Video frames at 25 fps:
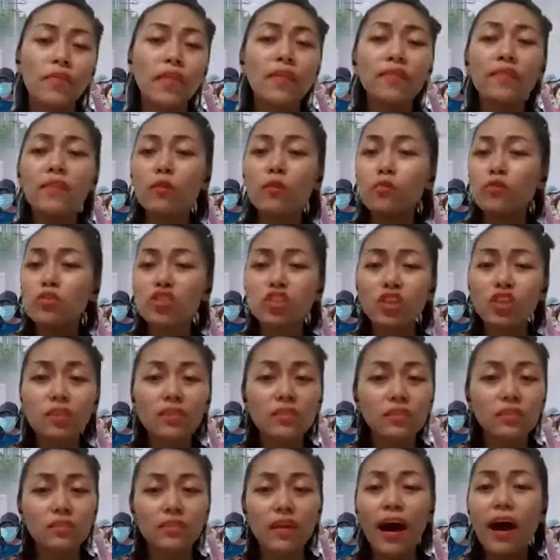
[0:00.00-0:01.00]
Then they would
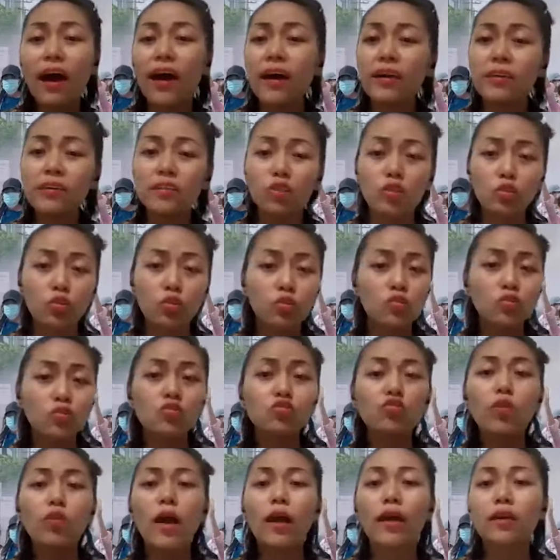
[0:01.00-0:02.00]
just sign
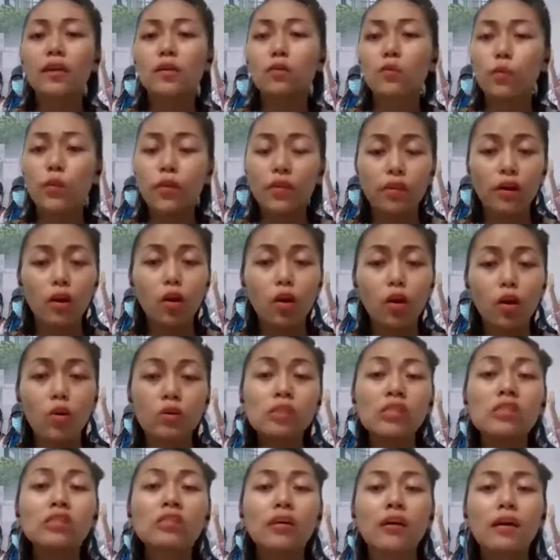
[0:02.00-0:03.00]
contract with the
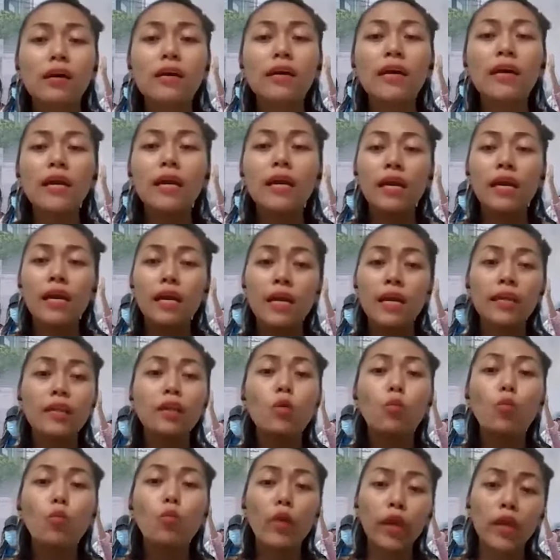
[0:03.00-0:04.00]
junta in
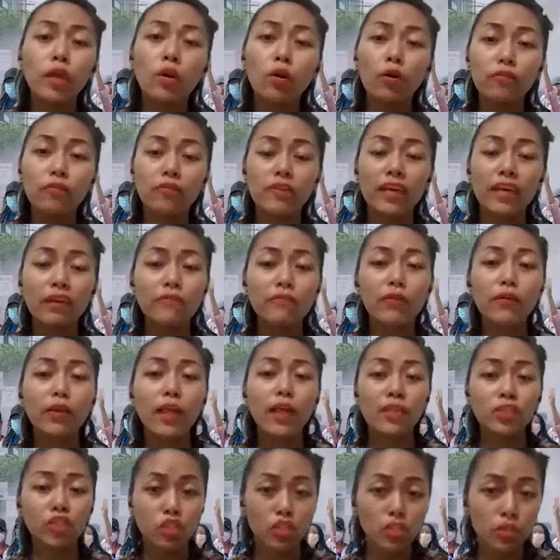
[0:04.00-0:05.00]
a way of giving
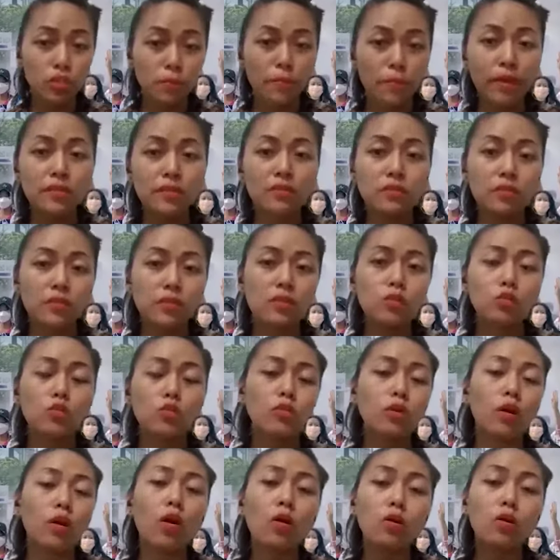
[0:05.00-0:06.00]
legitimacy
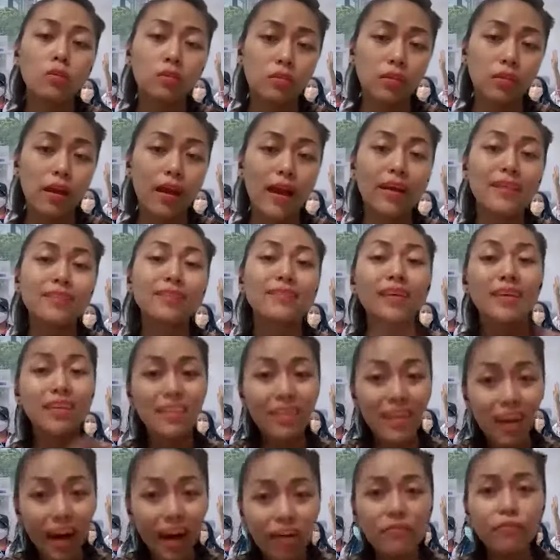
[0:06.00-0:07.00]
to the junta as a
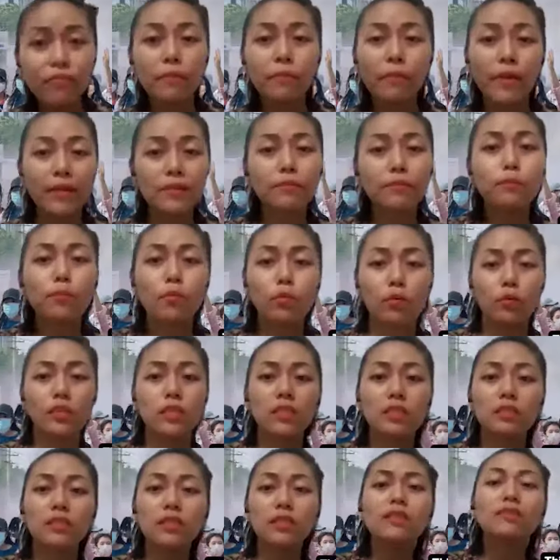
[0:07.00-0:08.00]
government
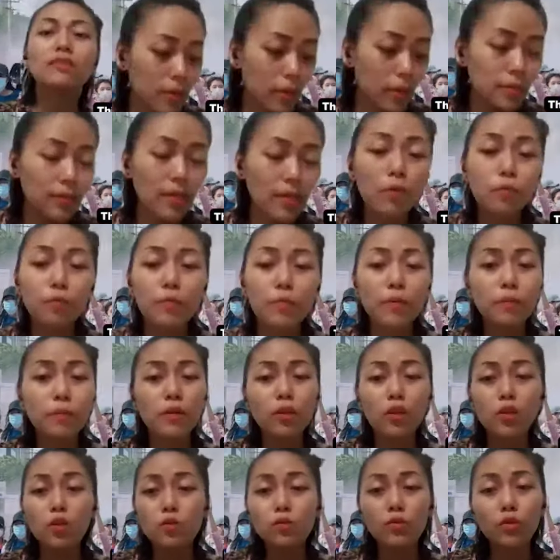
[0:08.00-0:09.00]
body. That's how
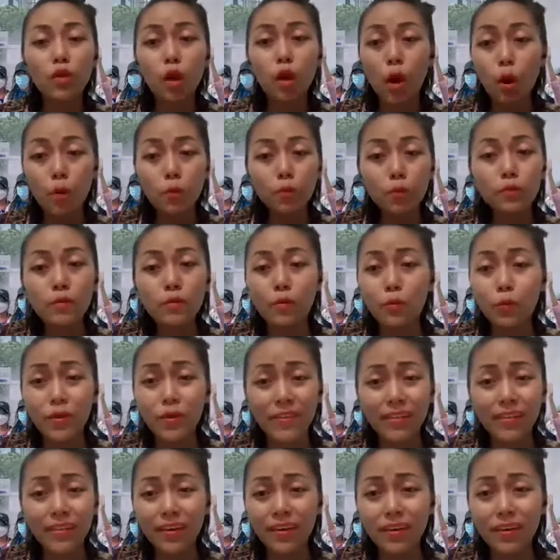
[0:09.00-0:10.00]
people lose hope
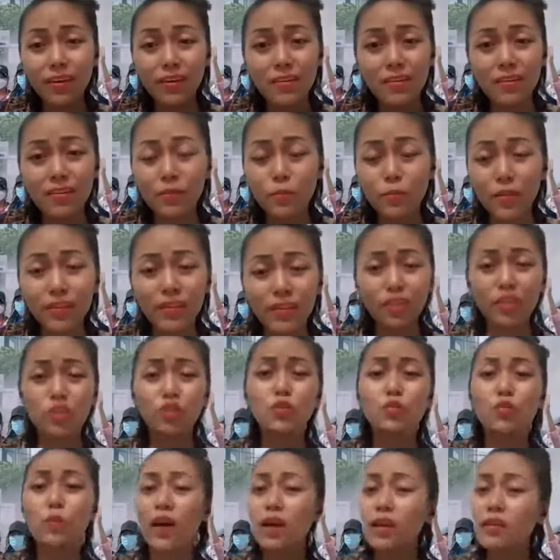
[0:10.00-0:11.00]
with the
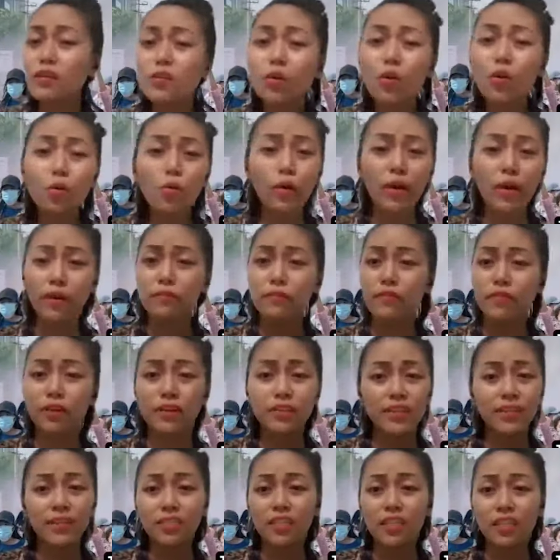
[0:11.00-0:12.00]
UN or
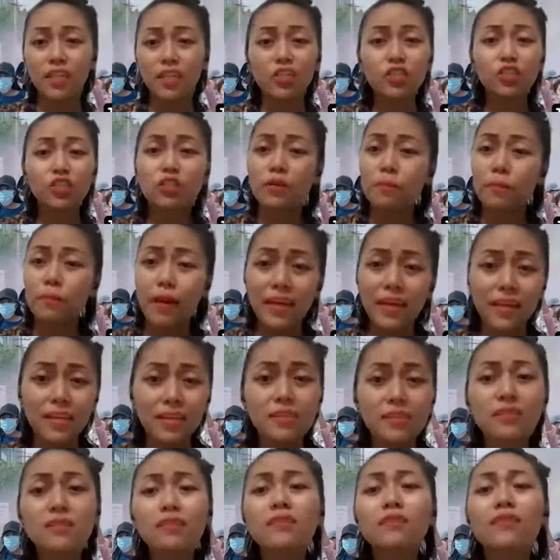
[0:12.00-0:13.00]
whatever the international
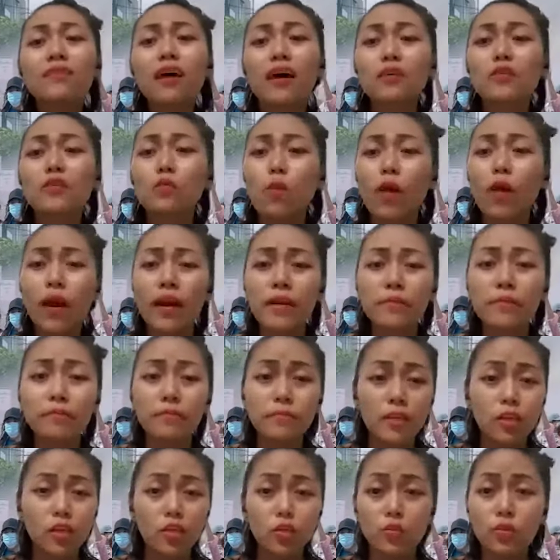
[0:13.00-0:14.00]
mechanism. That's why
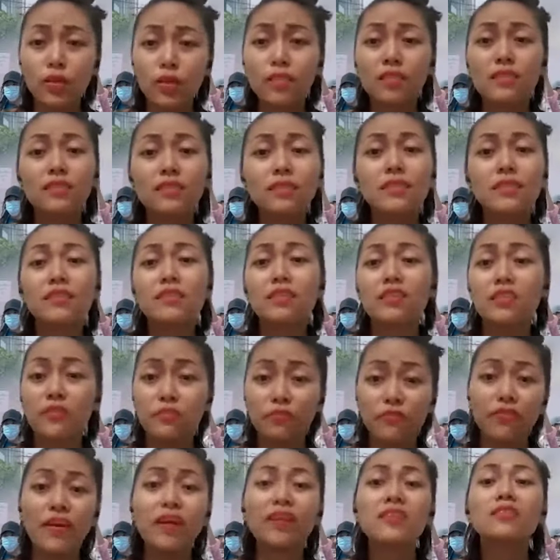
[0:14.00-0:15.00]
you can see the
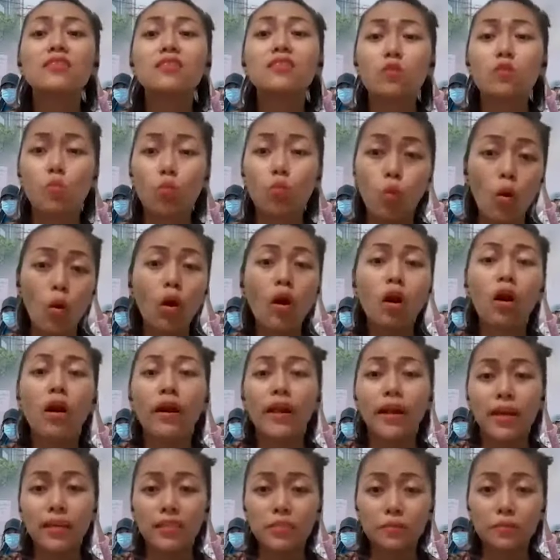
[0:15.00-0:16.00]
defensive war
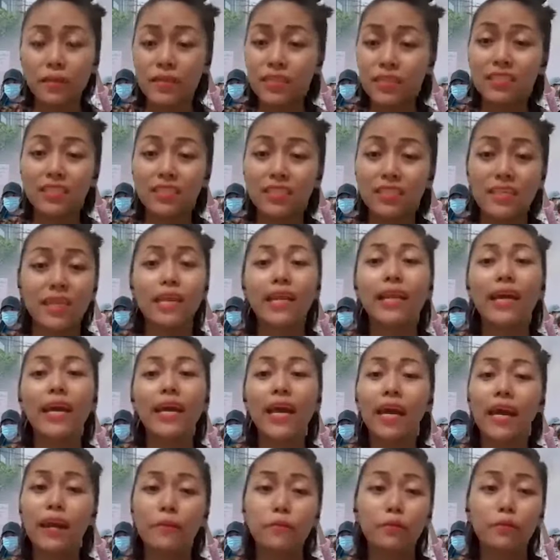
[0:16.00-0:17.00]
has been
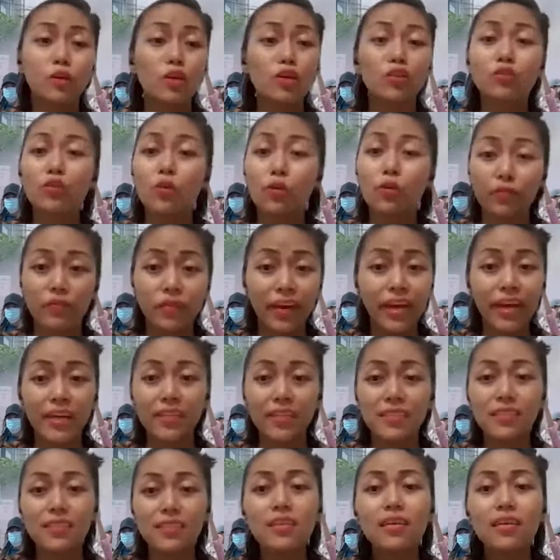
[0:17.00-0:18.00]
declared because of it.